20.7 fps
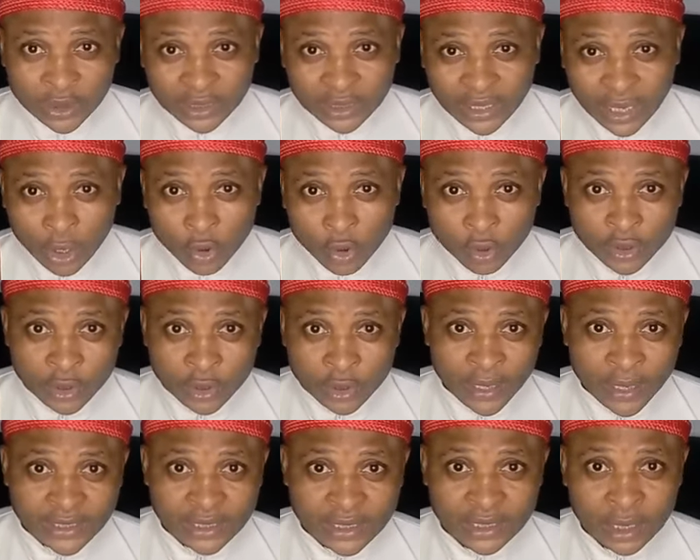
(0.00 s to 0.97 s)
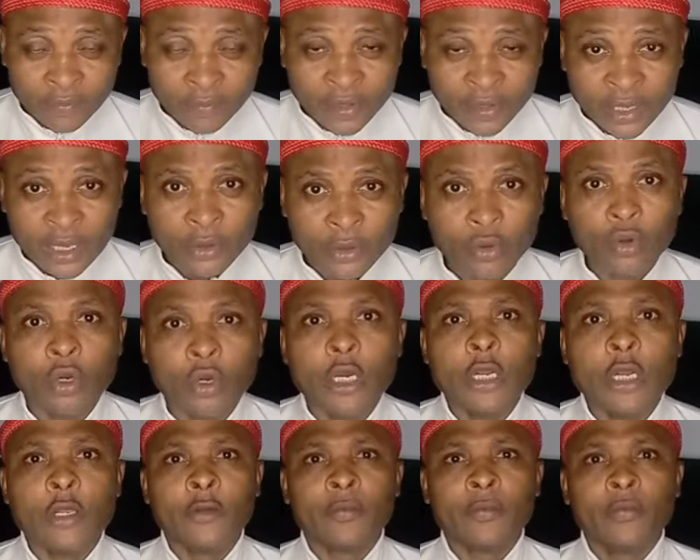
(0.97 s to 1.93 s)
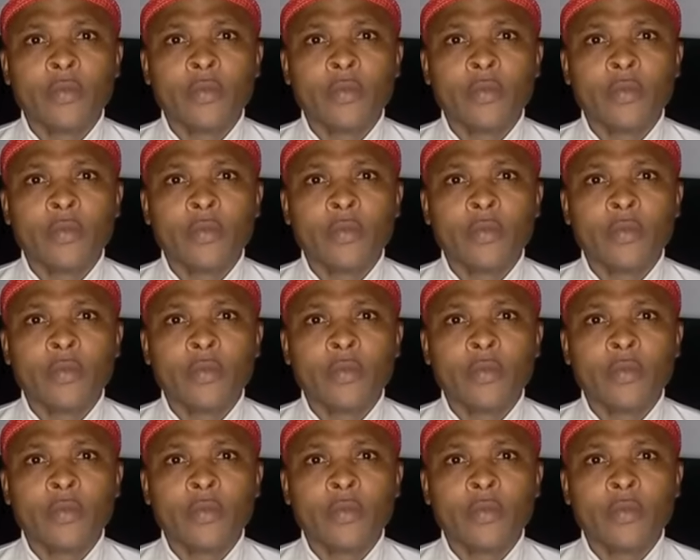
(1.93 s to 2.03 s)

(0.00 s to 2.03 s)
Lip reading: that are holding Mazi Nnamdi Kanu only.